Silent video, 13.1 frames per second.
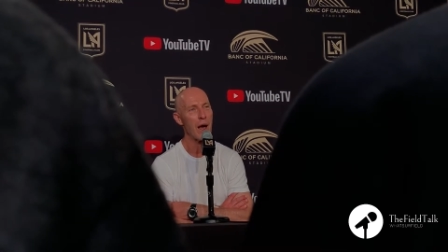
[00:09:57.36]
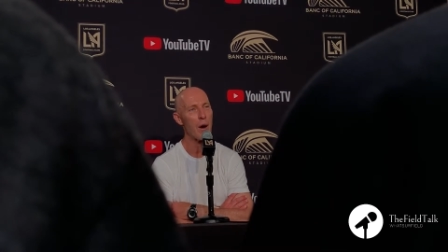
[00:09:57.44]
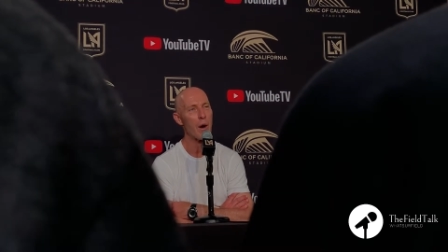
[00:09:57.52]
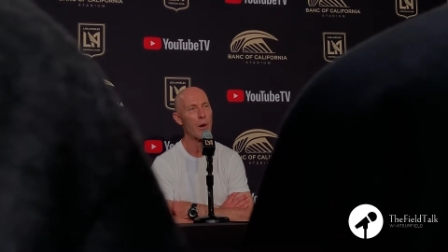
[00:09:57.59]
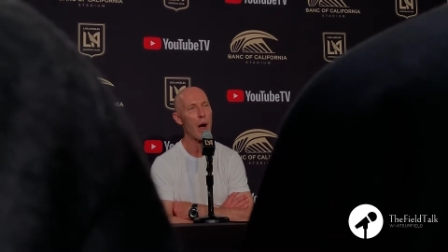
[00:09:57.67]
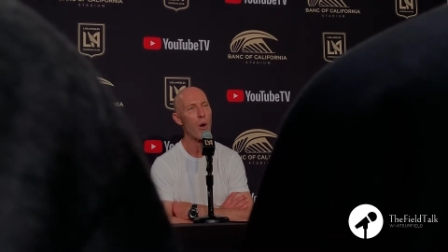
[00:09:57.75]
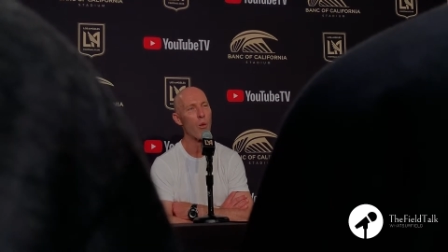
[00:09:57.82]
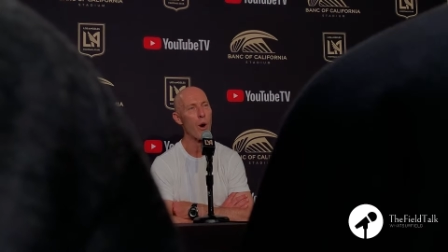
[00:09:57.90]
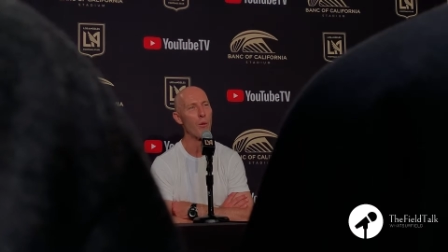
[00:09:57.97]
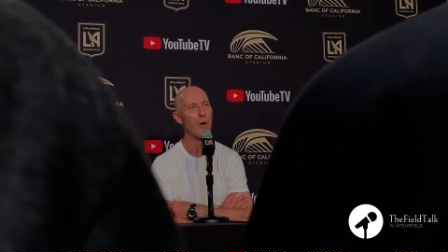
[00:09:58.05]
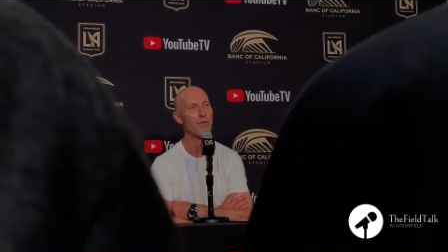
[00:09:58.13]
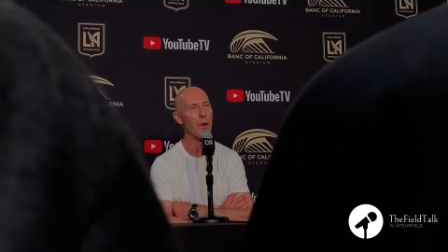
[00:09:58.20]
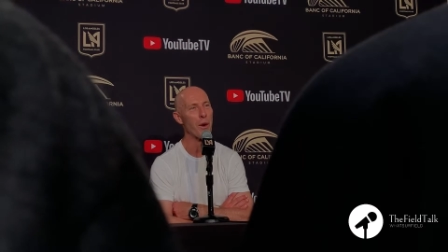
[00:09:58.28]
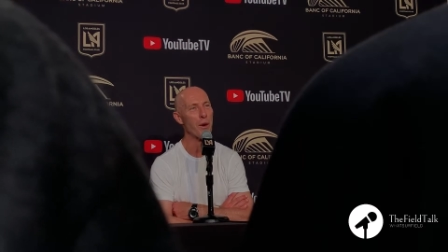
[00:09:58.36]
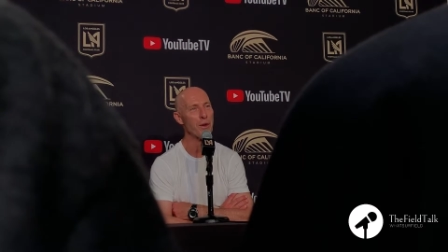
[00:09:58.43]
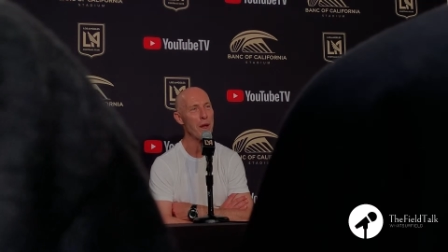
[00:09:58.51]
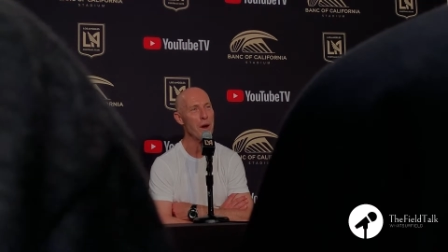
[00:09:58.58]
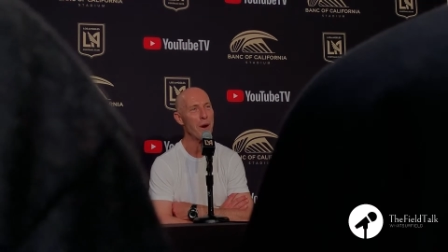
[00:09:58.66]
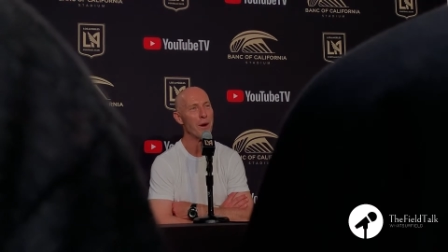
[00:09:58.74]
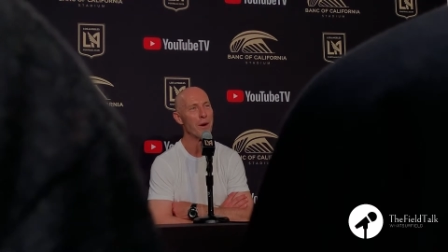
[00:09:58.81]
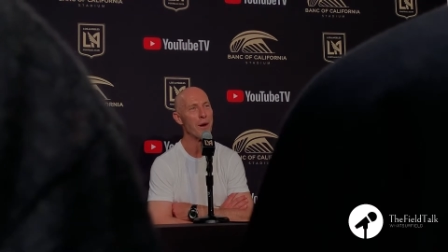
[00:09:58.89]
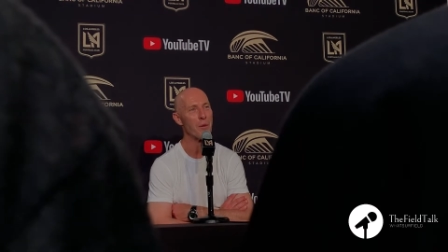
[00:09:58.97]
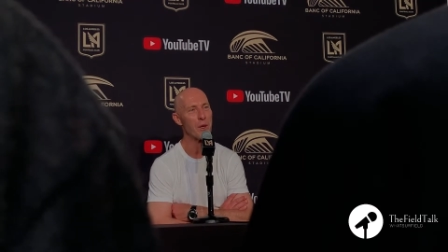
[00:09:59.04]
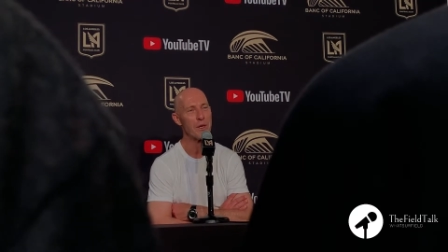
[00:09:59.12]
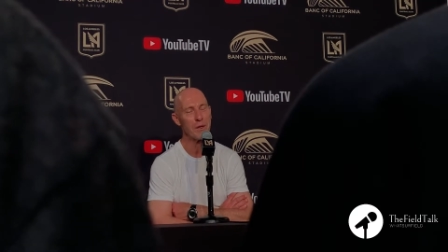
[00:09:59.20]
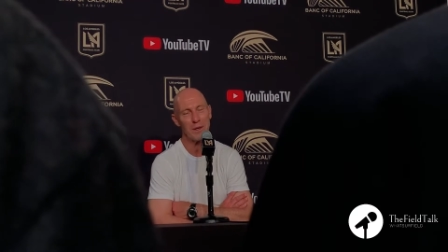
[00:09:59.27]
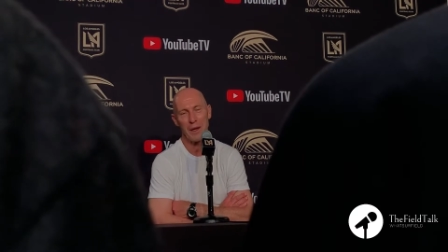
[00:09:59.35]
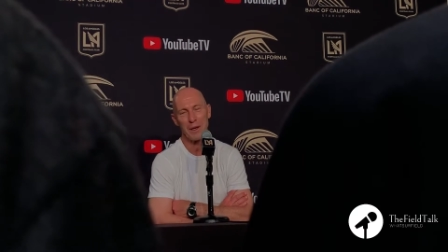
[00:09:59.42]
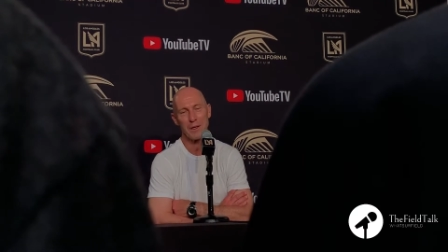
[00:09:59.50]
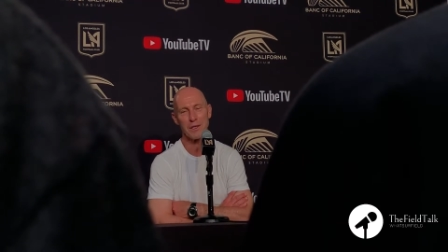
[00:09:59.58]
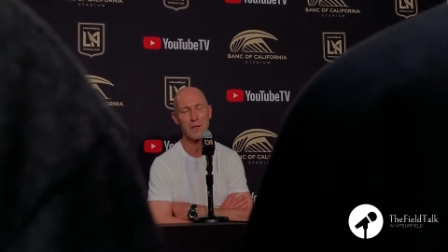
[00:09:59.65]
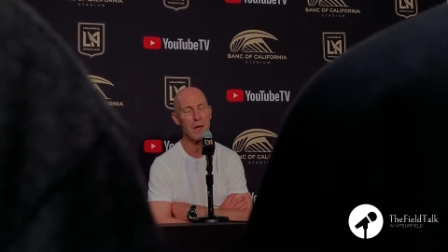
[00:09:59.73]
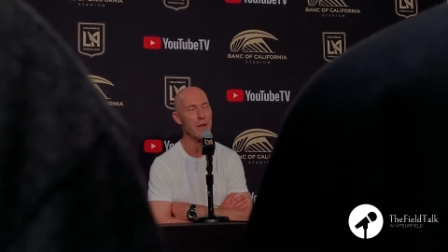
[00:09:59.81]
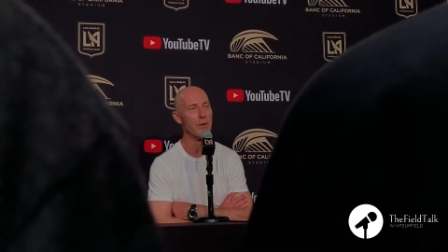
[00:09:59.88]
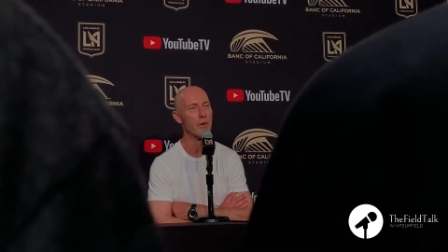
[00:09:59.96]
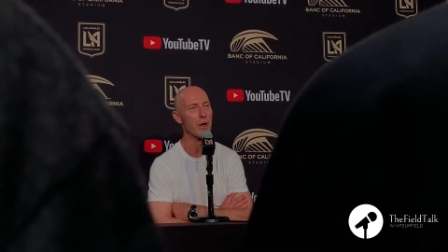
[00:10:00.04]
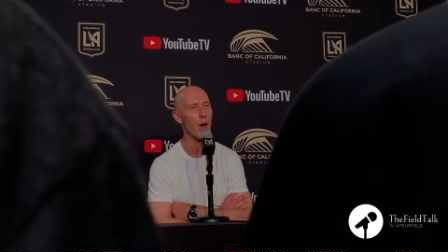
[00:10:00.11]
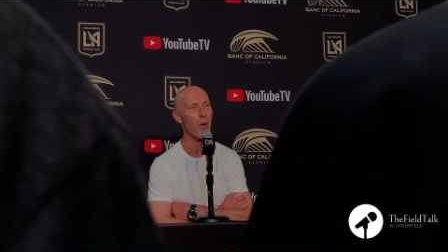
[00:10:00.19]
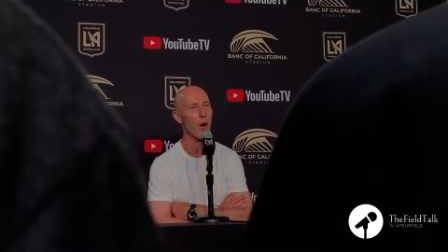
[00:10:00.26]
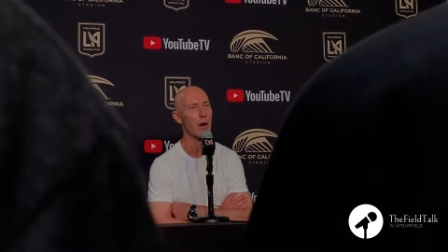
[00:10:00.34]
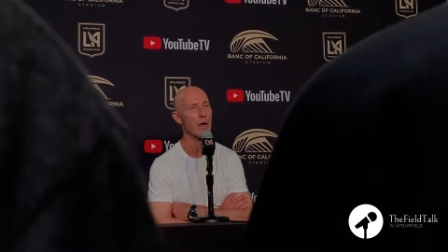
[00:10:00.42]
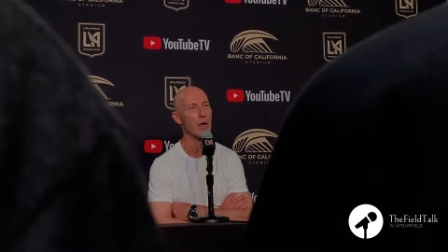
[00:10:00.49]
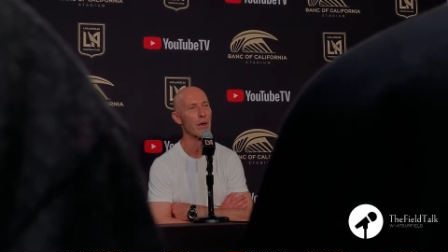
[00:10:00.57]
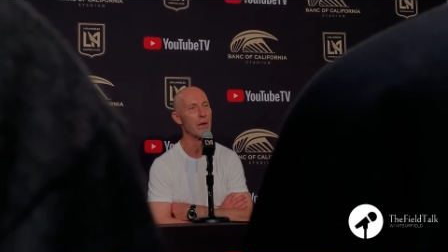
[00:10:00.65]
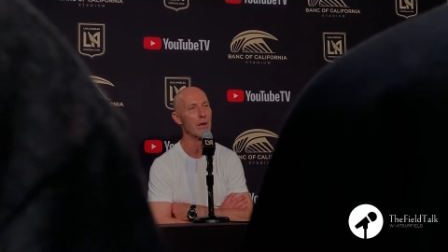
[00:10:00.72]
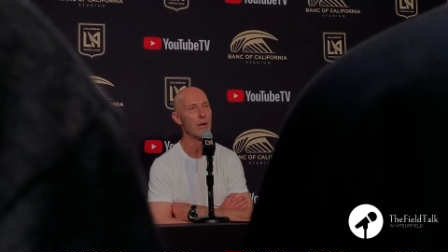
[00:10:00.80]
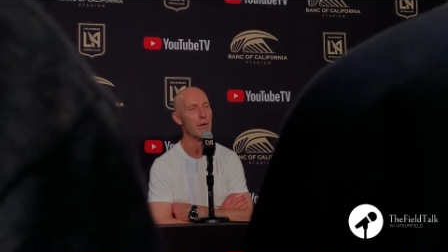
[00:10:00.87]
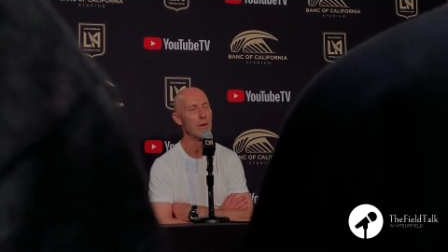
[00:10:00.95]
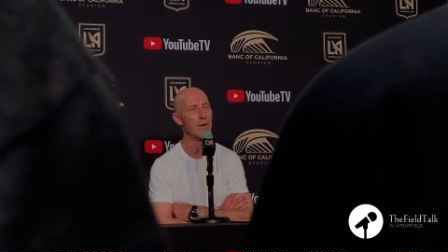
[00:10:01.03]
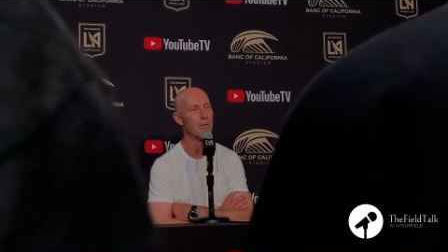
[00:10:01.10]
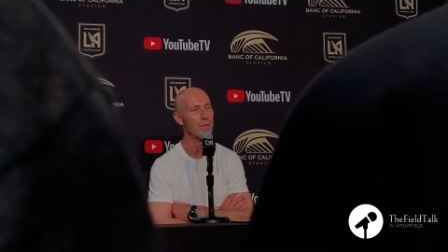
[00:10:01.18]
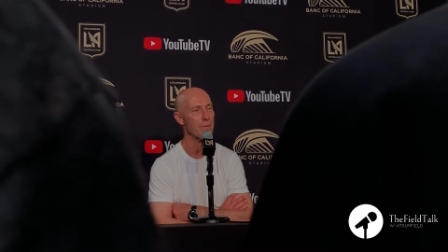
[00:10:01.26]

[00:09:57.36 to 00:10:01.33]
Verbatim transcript: how, how well we've done all year. I mean, like I said, to go on a